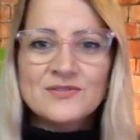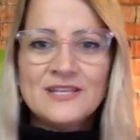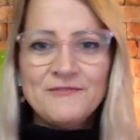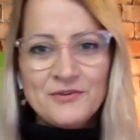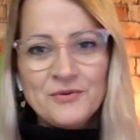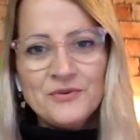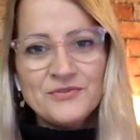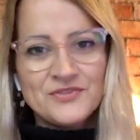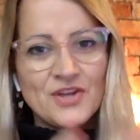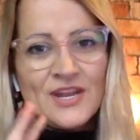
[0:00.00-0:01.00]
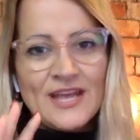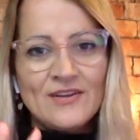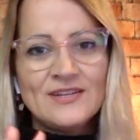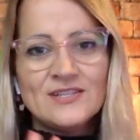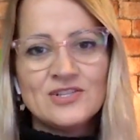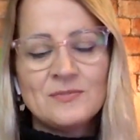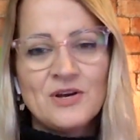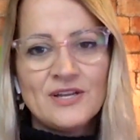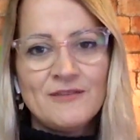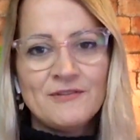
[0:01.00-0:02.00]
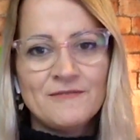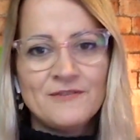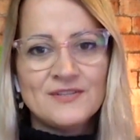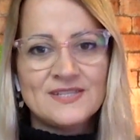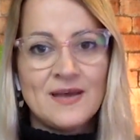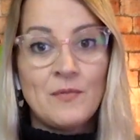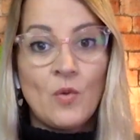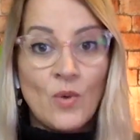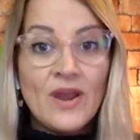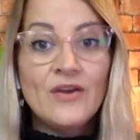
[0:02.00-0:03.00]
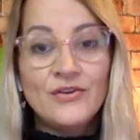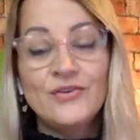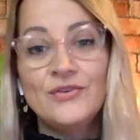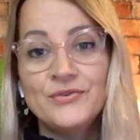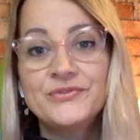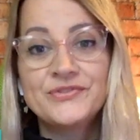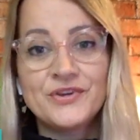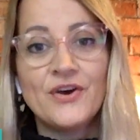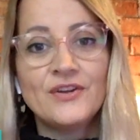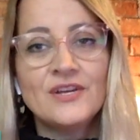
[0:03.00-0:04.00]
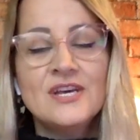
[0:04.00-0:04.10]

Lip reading: If you're starting out in digital marketing for the first time, where do you start?